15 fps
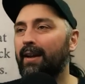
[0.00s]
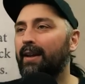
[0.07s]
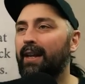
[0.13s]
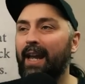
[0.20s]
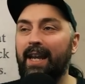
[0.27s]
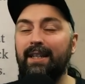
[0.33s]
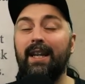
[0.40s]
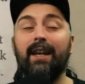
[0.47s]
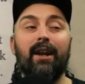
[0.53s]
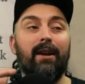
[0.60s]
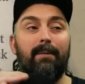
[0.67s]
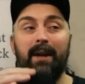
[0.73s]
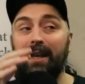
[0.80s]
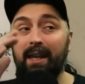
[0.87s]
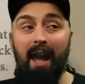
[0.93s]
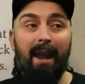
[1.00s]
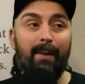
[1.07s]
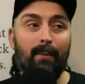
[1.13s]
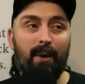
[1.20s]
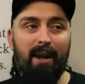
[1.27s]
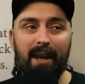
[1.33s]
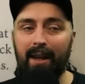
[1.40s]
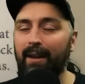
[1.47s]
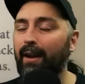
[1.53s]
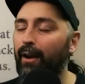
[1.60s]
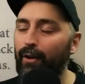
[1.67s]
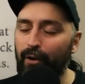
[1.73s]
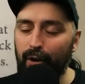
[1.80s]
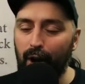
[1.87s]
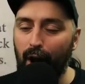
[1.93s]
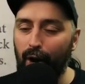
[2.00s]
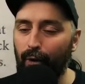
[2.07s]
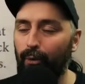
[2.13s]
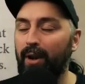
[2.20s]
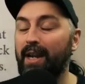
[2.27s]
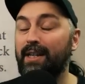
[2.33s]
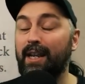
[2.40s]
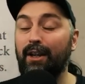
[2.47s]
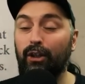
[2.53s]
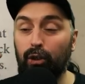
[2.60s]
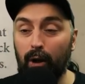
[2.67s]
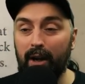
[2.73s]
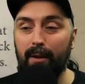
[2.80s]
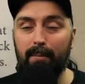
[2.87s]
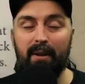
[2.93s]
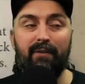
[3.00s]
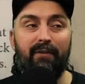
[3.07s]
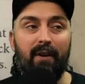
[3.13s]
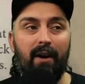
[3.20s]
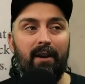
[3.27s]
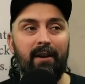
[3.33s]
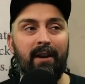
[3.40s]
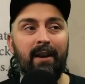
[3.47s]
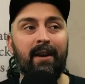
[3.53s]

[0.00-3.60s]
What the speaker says: Is it going to be game-winning? No. Is it incredibly fun?